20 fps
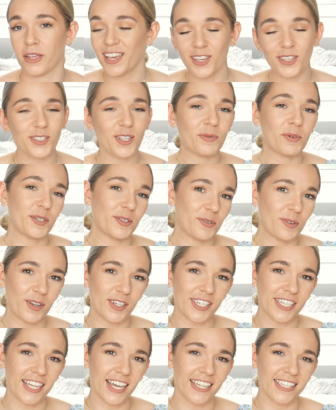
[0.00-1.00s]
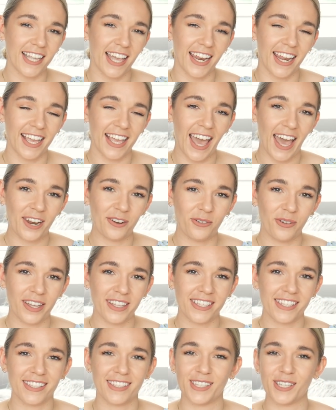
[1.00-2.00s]
Thank you so much for watching, guys, and I cannot
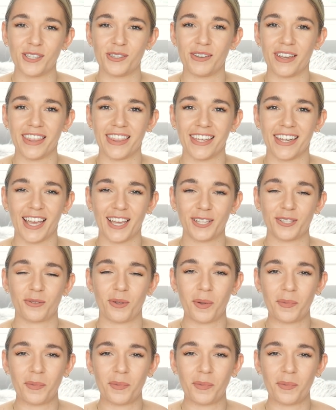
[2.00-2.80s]
wait to see you in the next